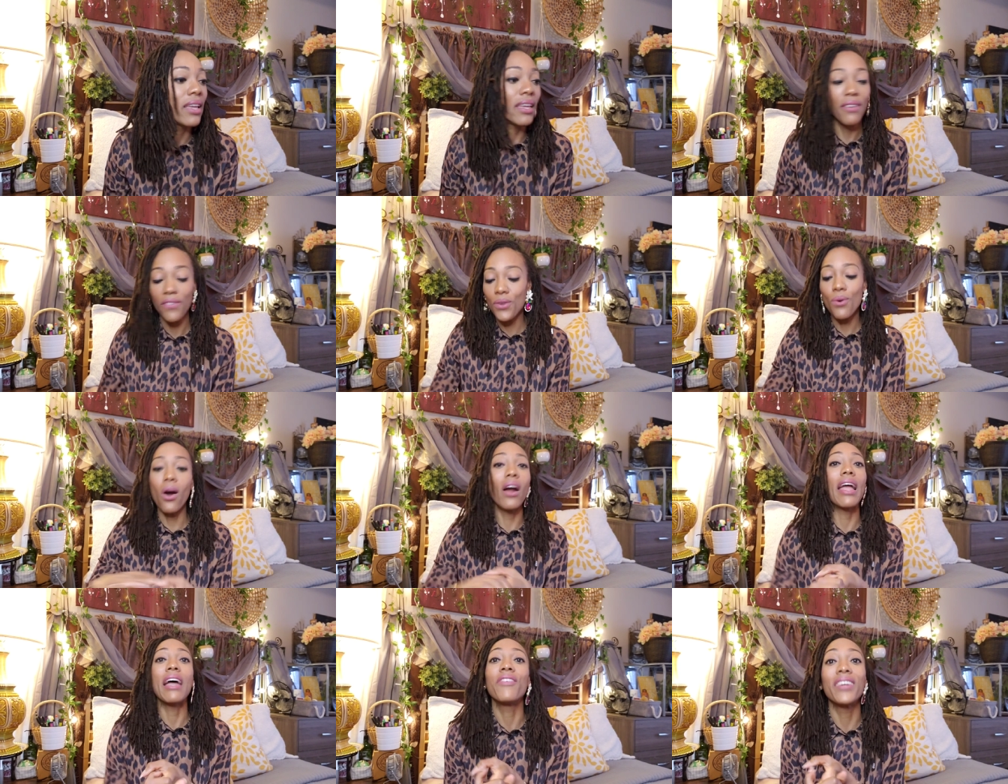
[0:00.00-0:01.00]
if you are
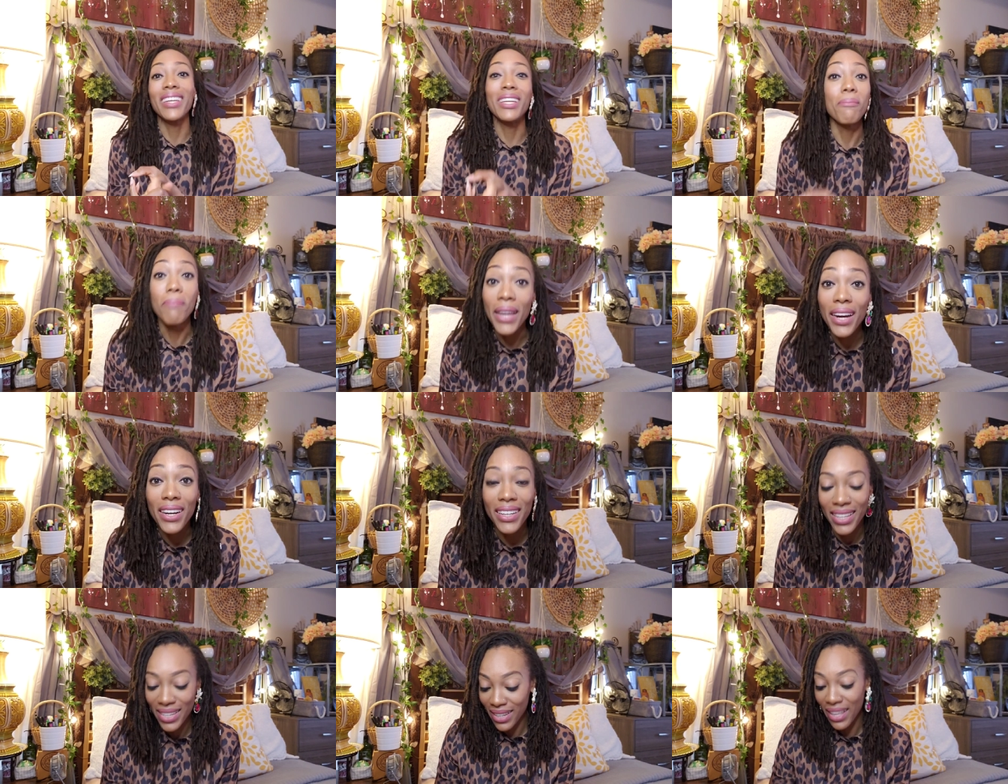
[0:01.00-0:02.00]
African
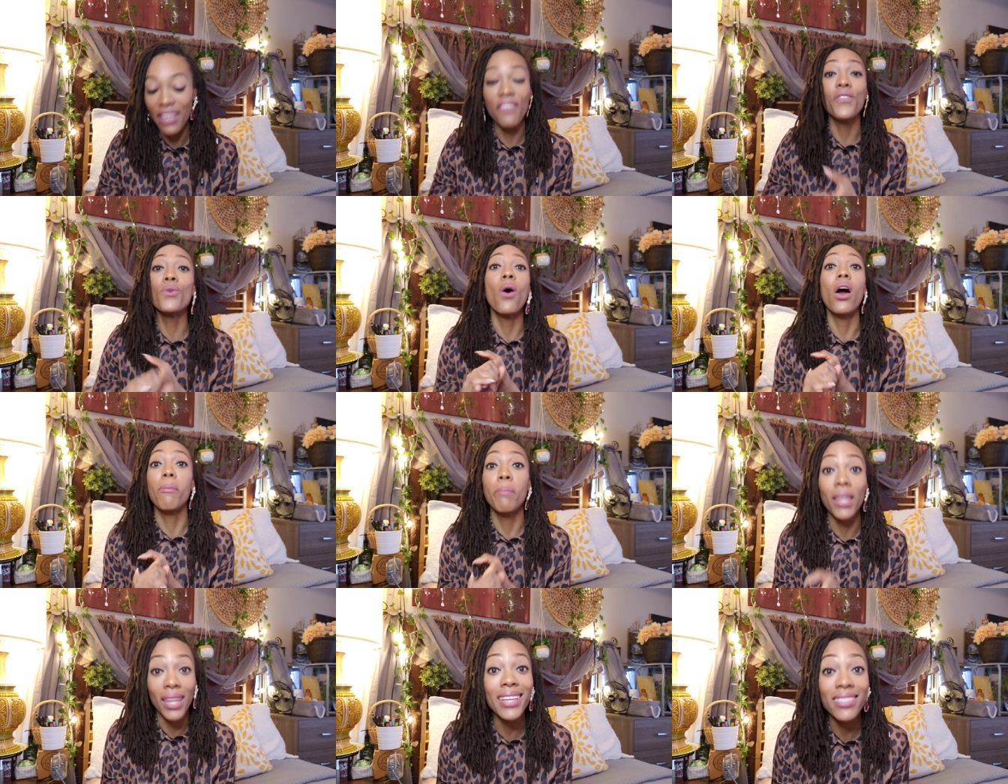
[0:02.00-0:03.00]
American, if you are
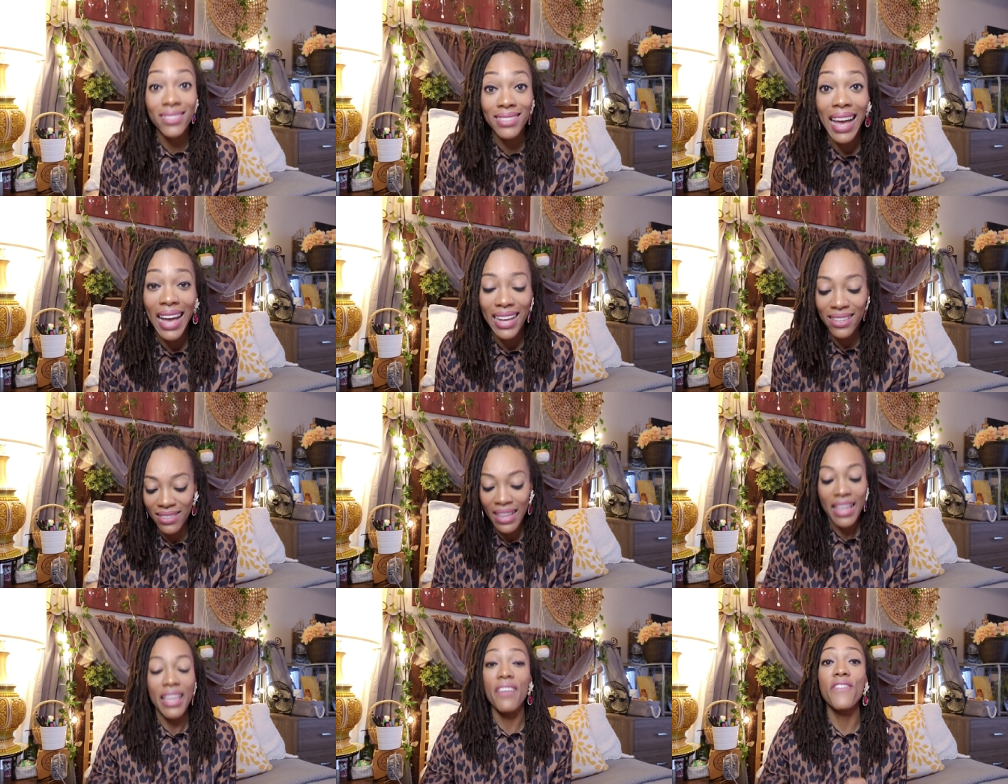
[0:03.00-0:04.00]
plus size,
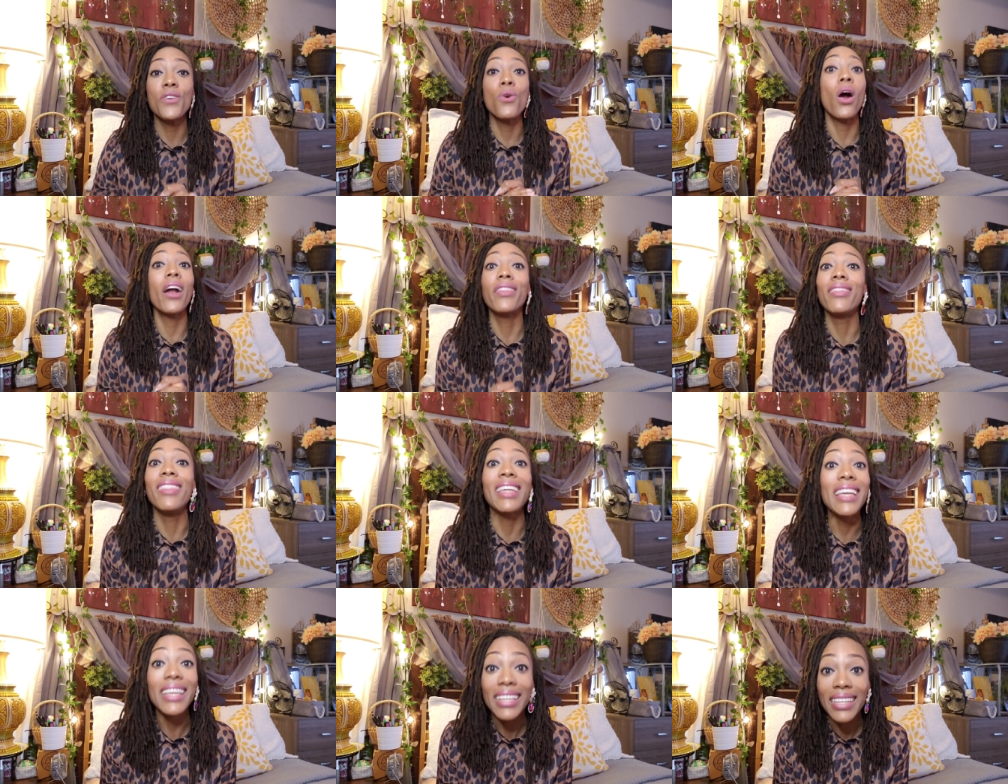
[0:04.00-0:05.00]
if you are
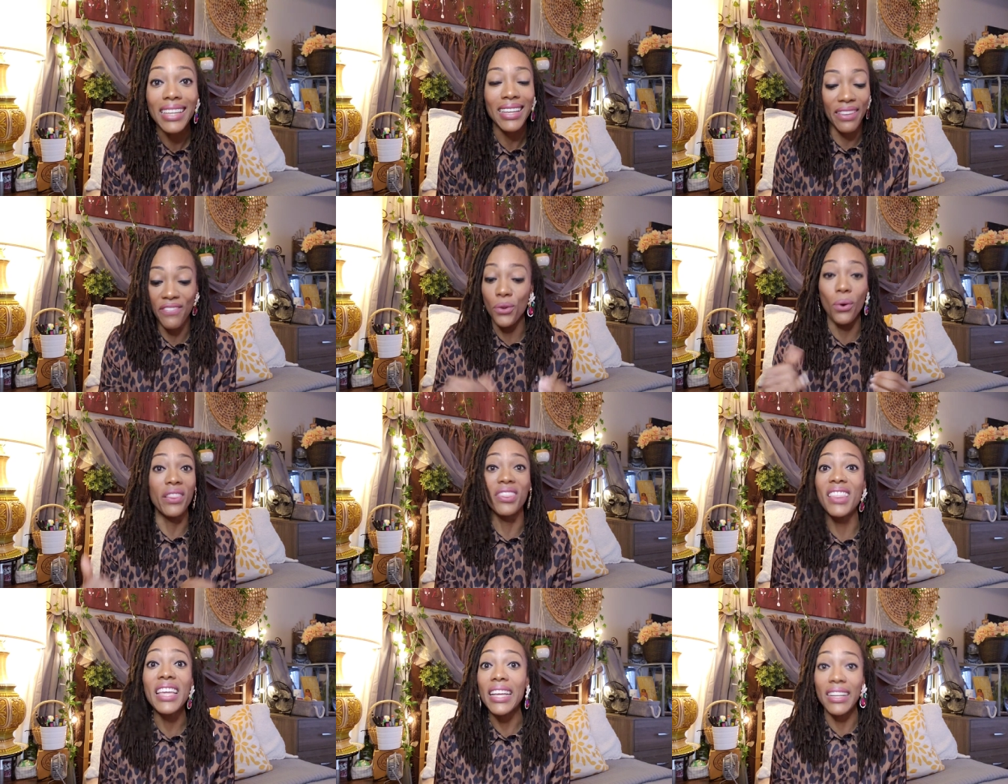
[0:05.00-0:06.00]
thin, if you are
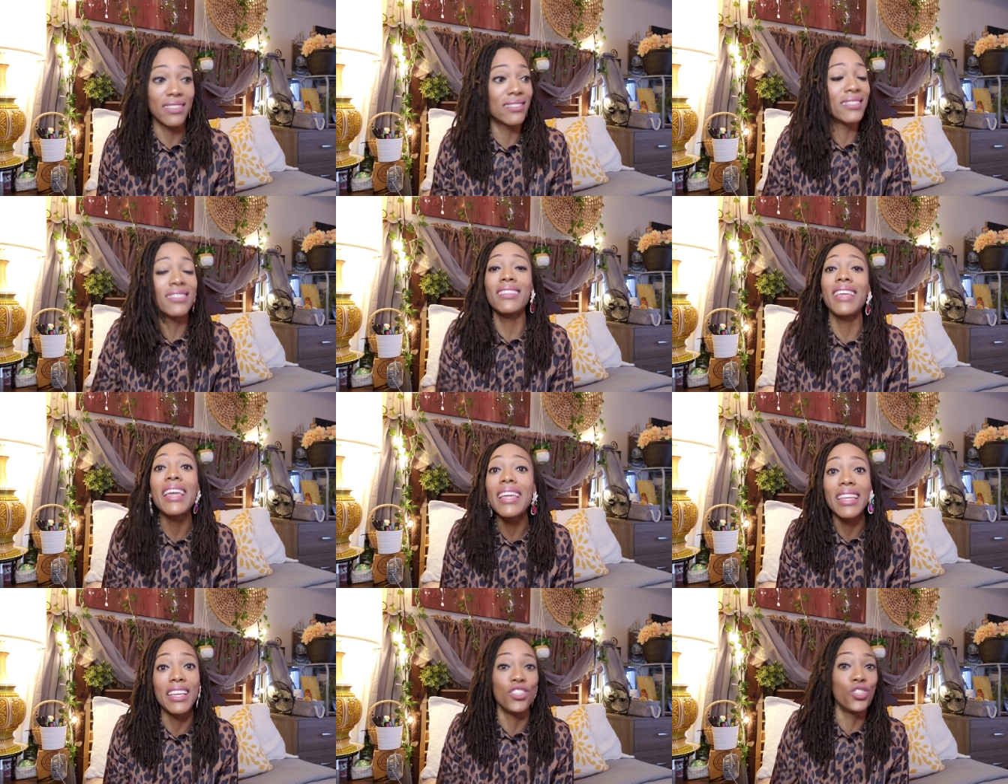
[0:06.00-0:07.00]
thick,
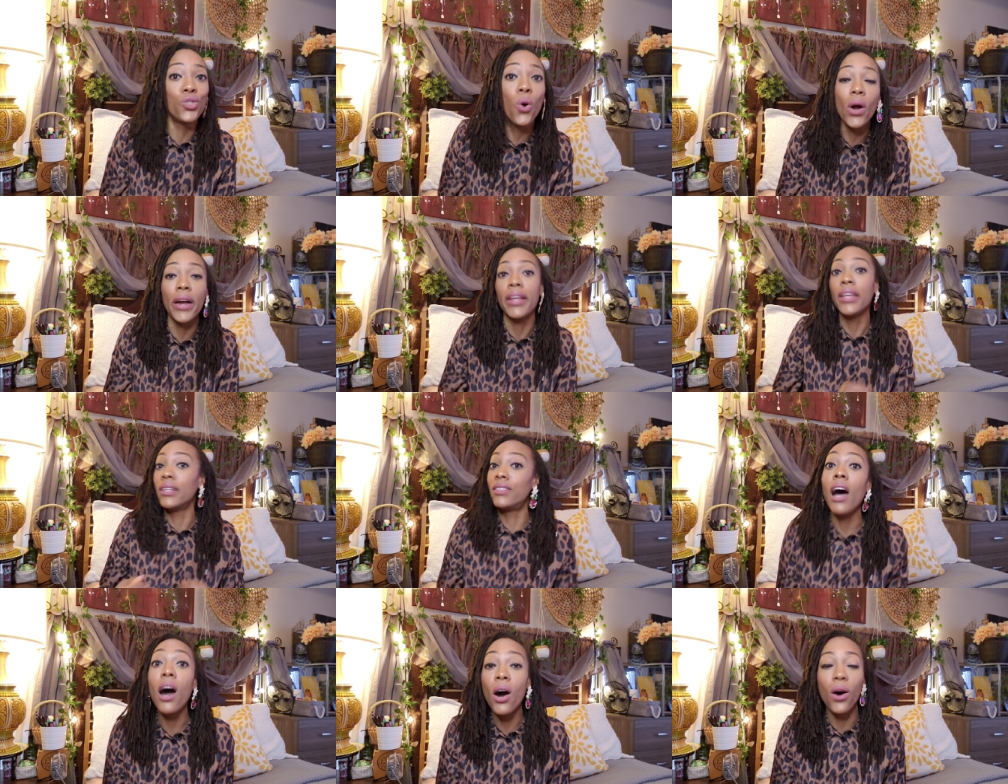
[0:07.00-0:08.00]
skinny, short,
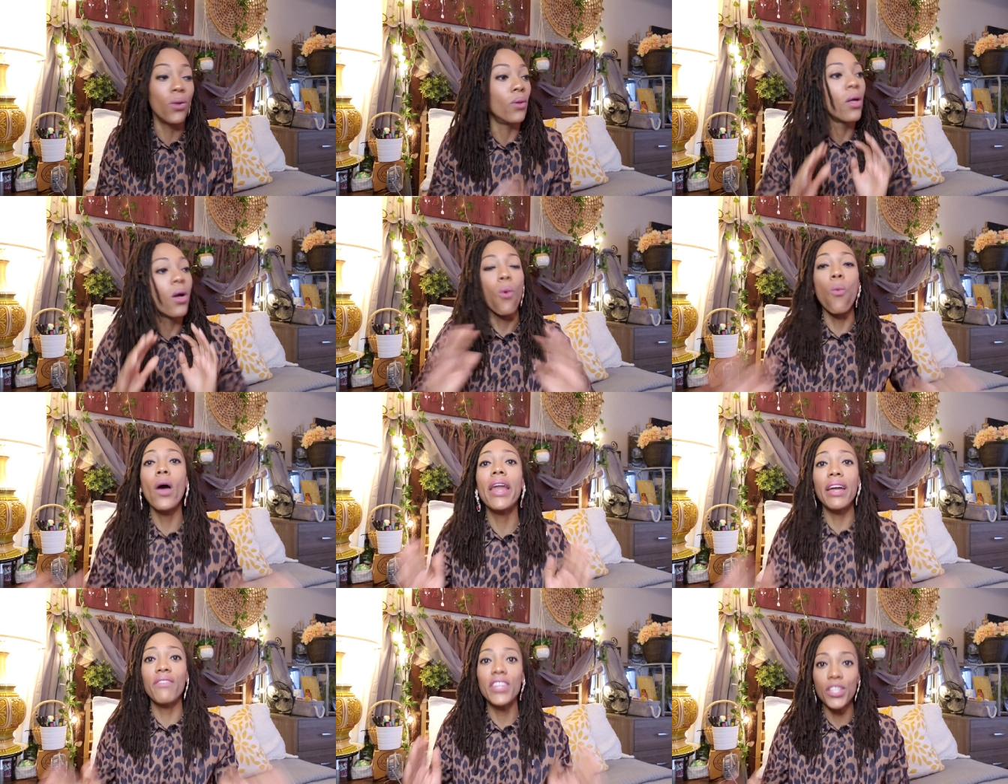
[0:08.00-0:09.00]
tall,
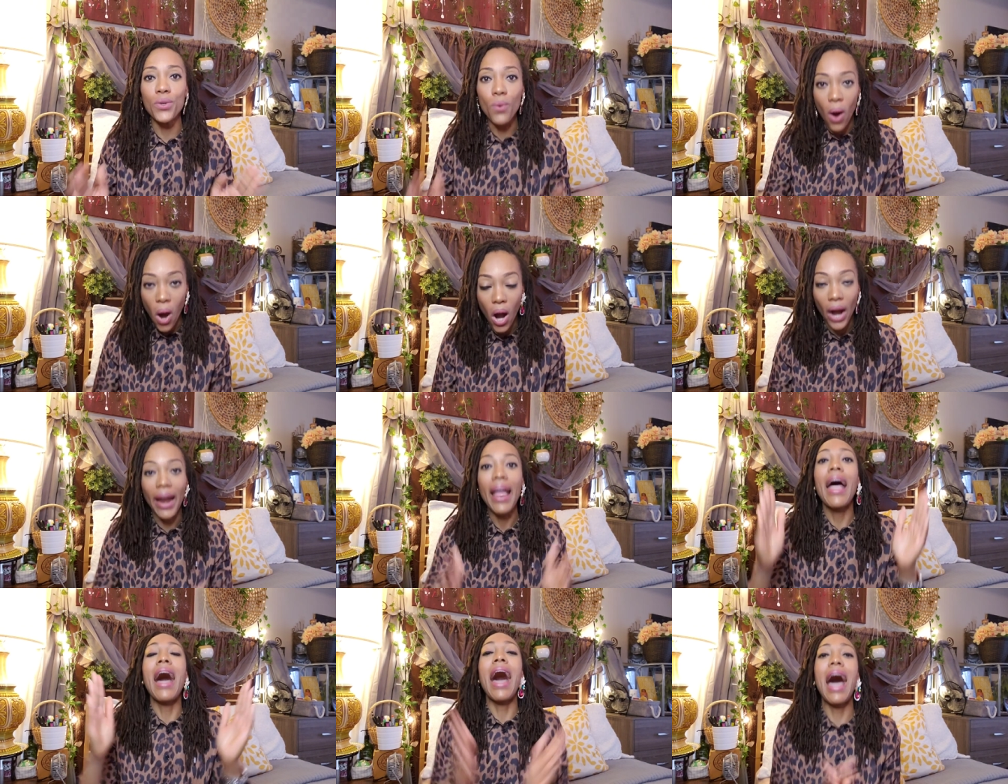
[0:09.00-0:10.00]
whatever you are,
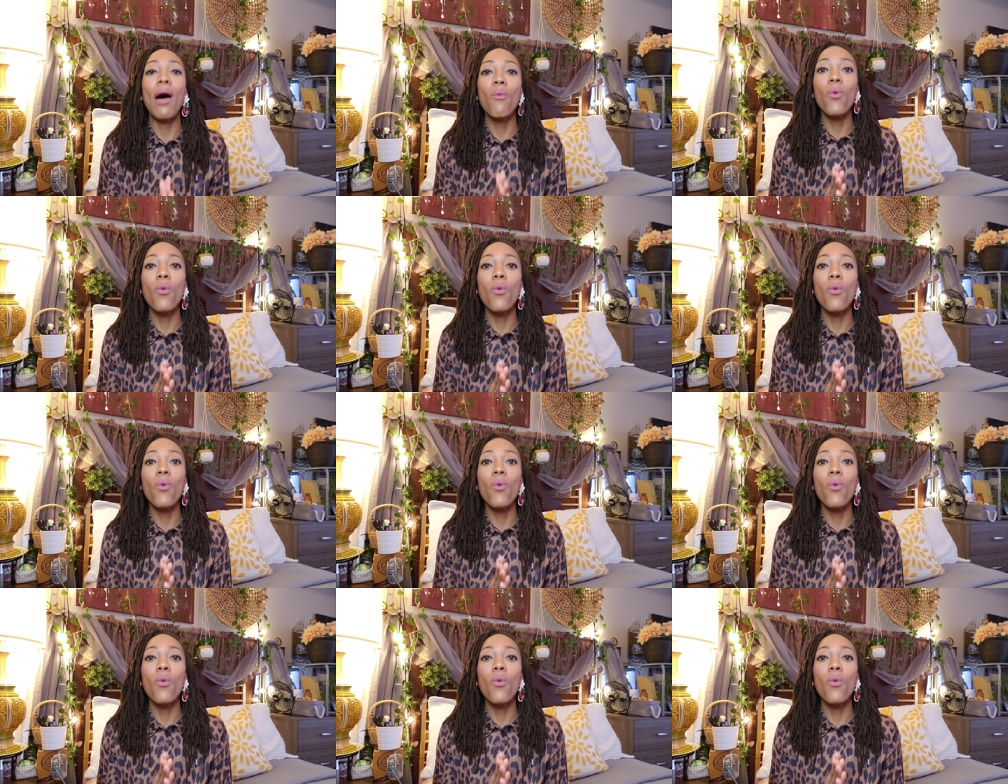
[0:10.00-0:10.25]
I